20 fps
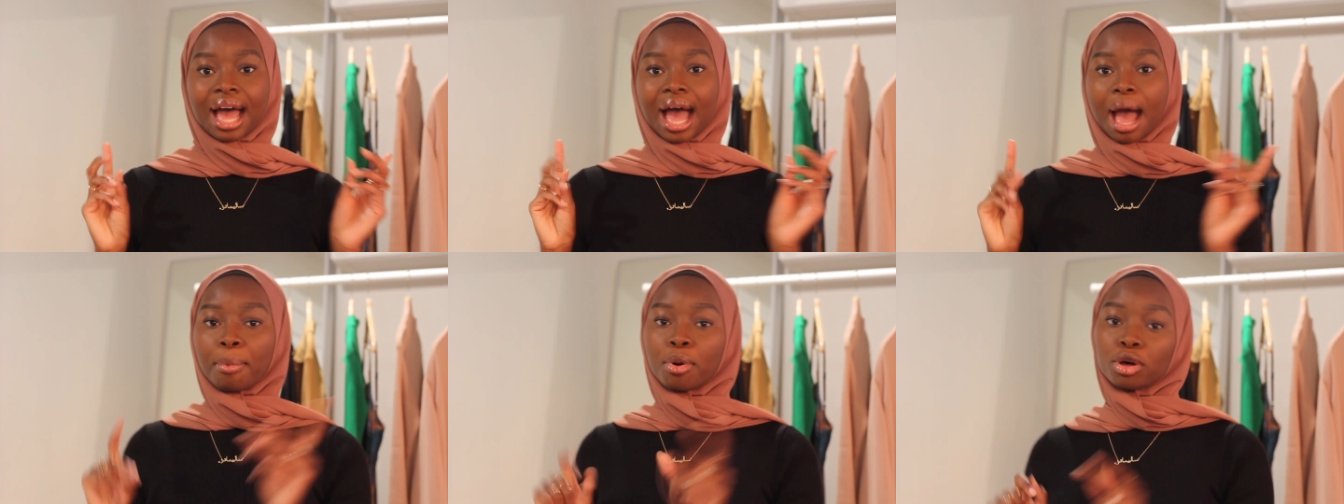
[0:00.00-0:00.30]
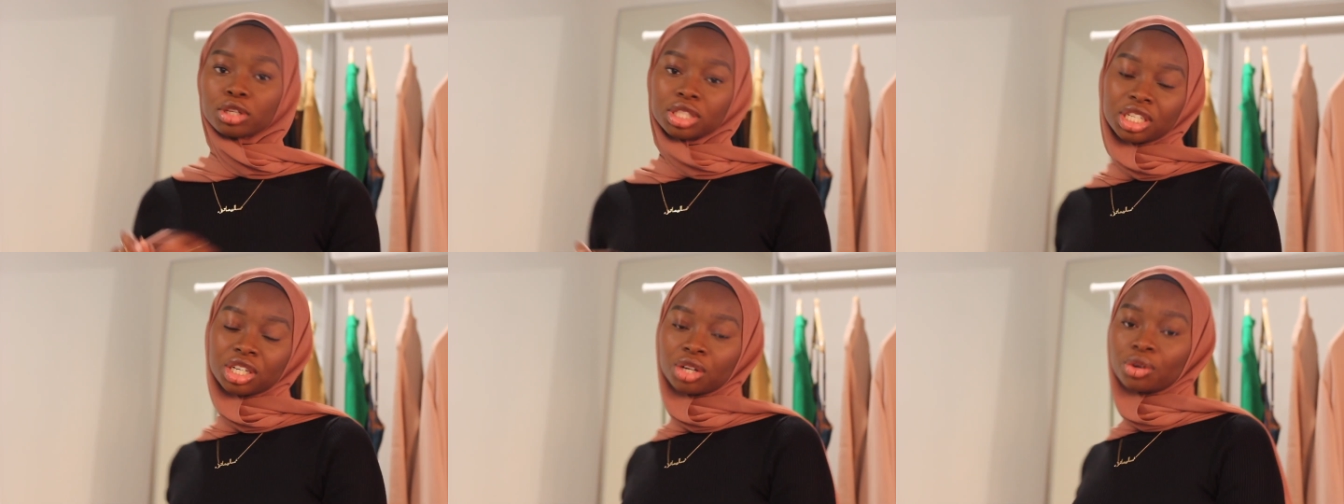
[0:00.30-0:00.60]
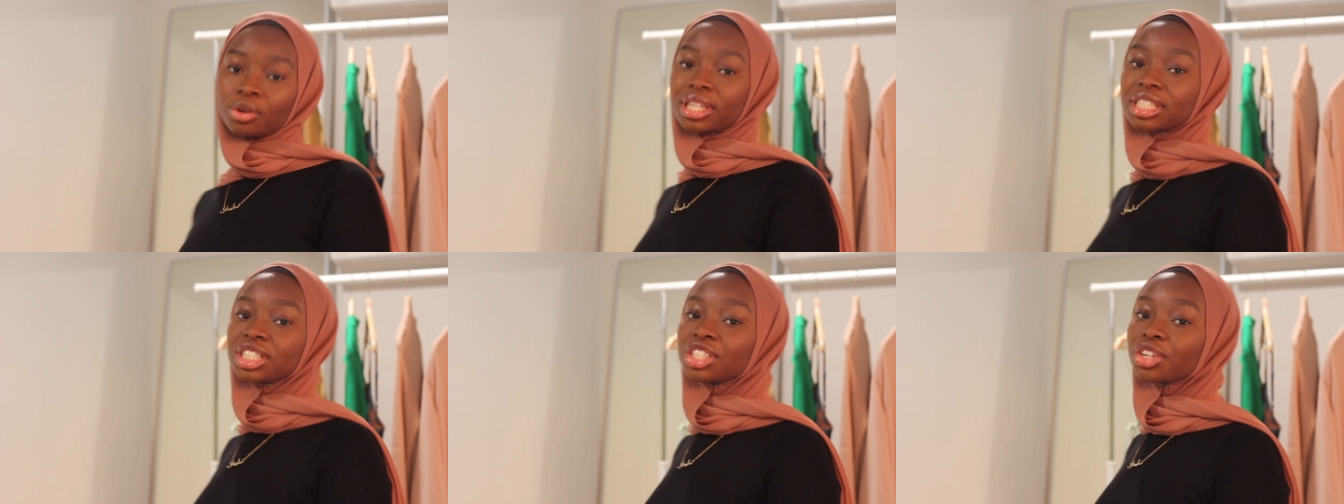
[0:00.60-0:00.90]
I posted it
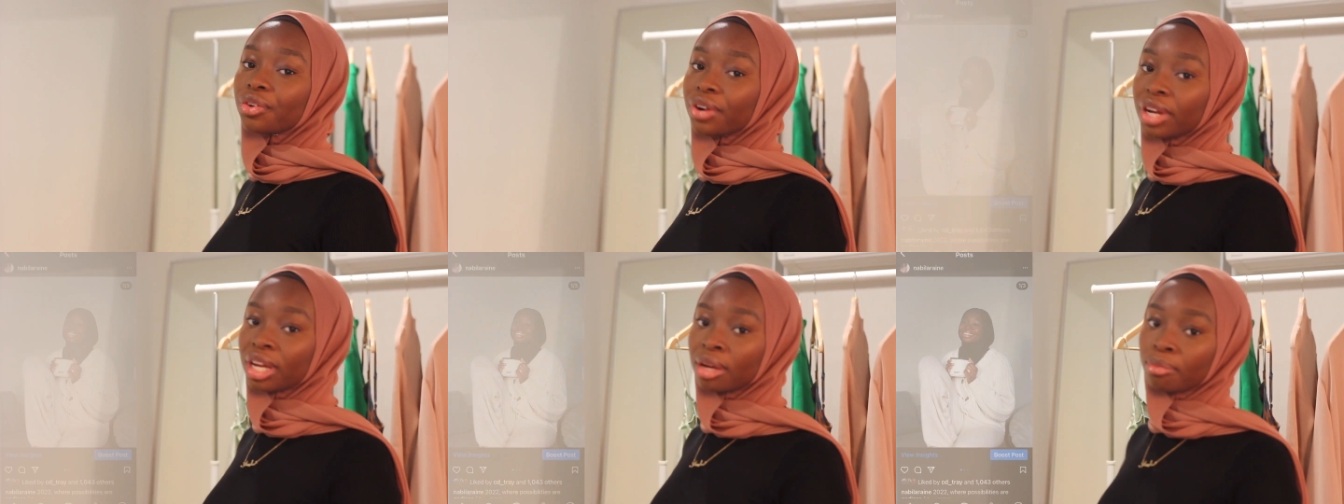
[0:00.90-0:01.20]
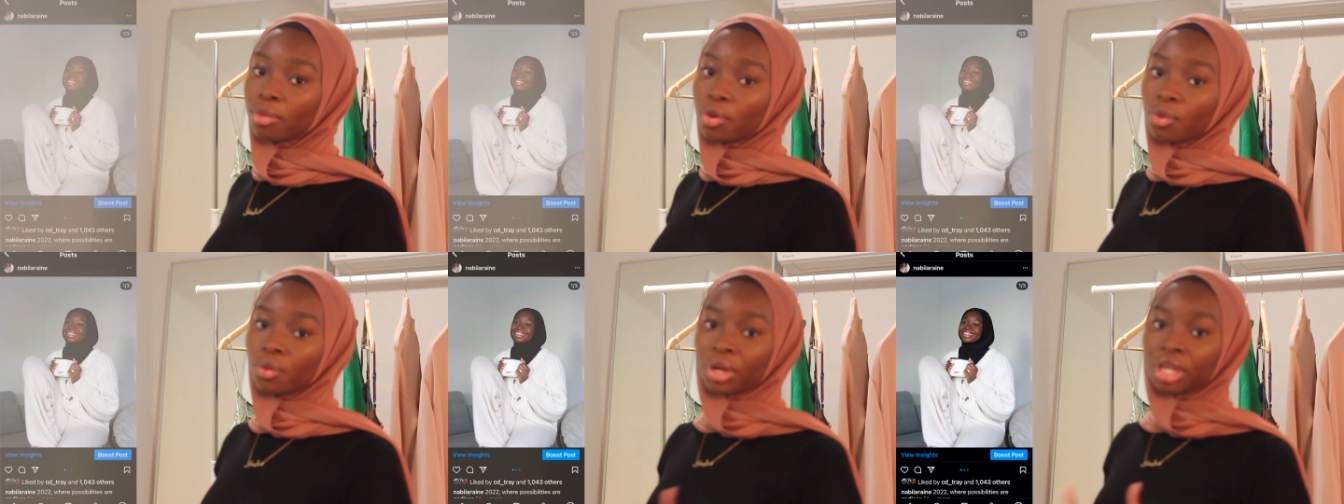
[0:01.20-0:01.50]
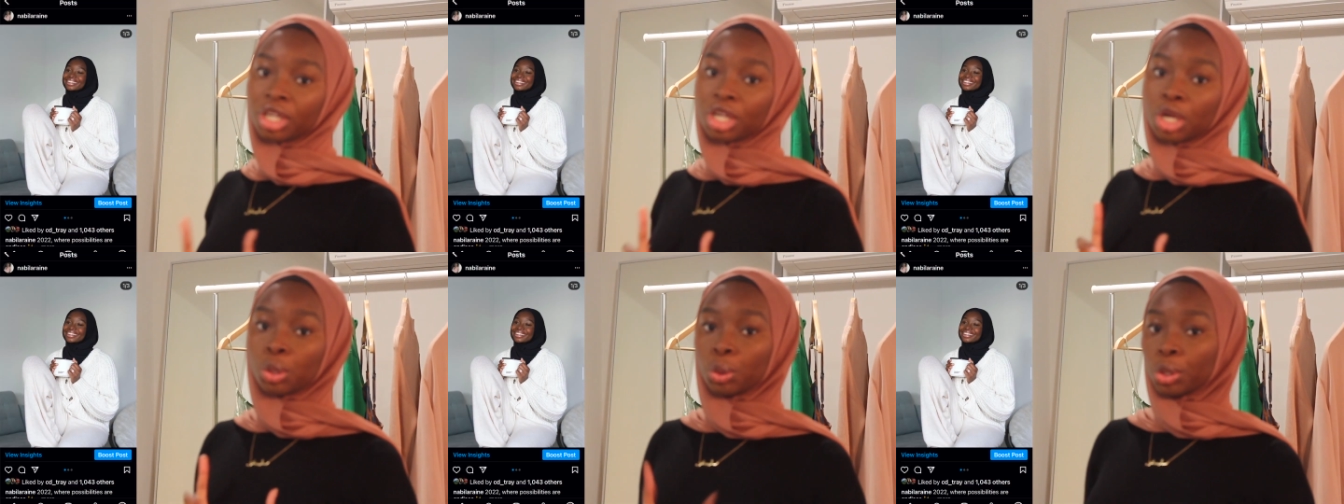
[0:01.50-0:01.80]
on Instagram
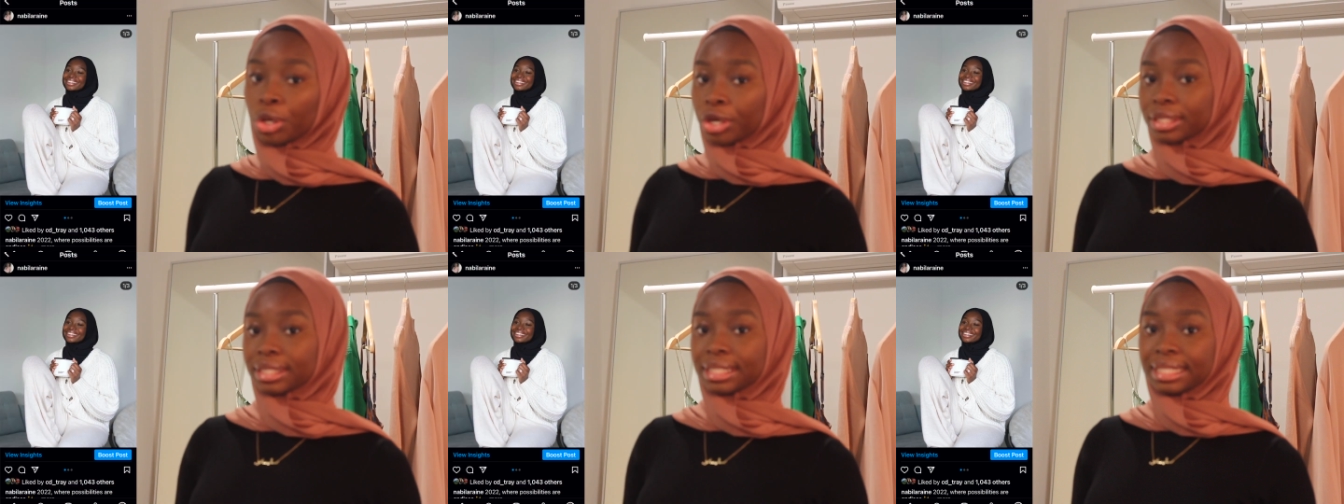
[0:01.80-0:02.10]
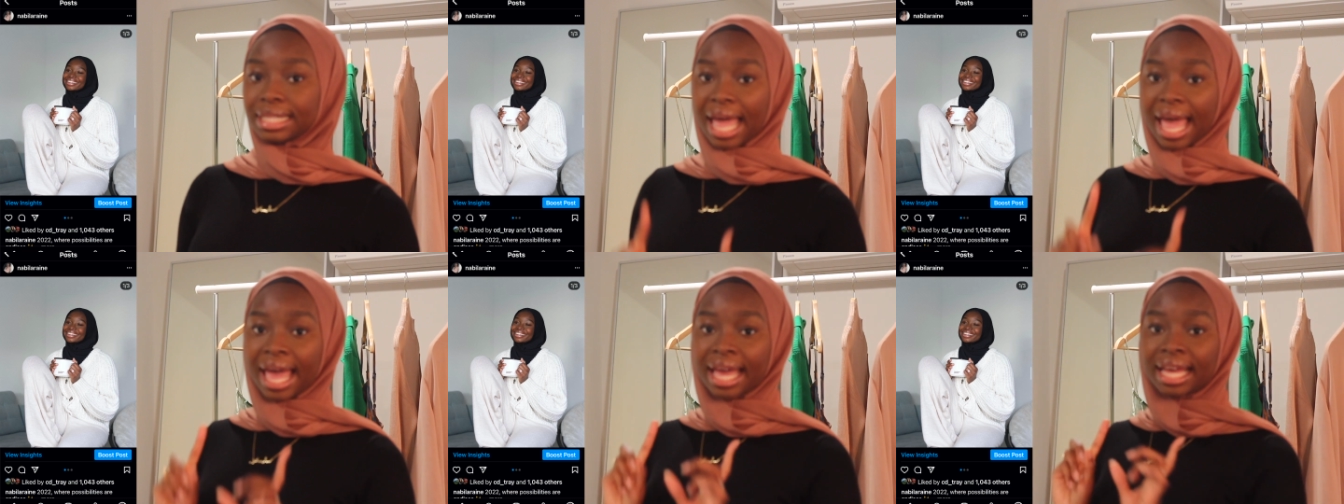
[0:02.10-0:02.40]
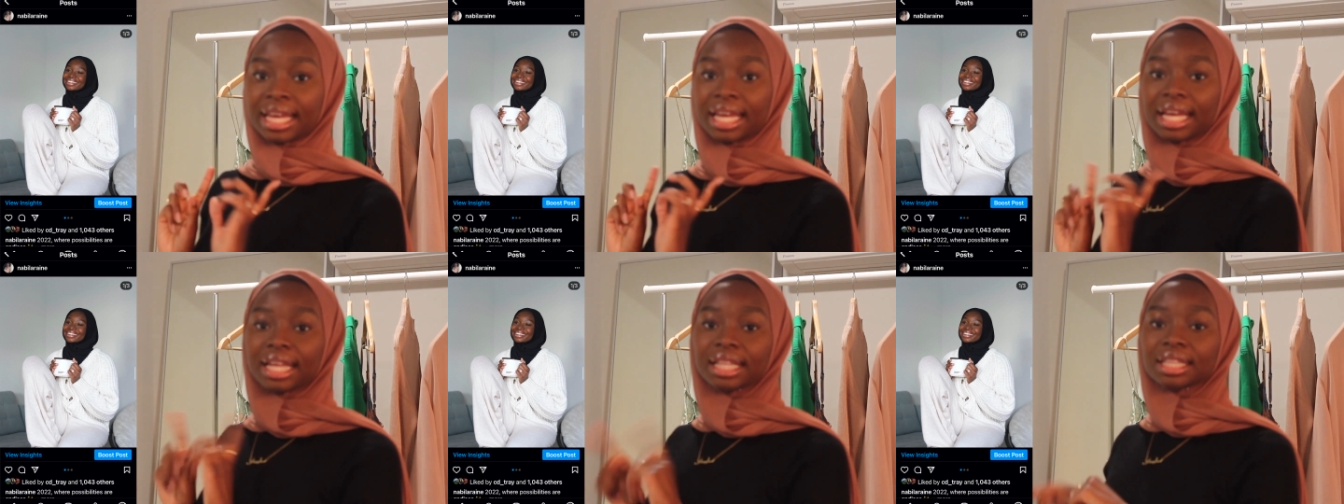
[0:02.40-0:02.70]
on New Year's Day,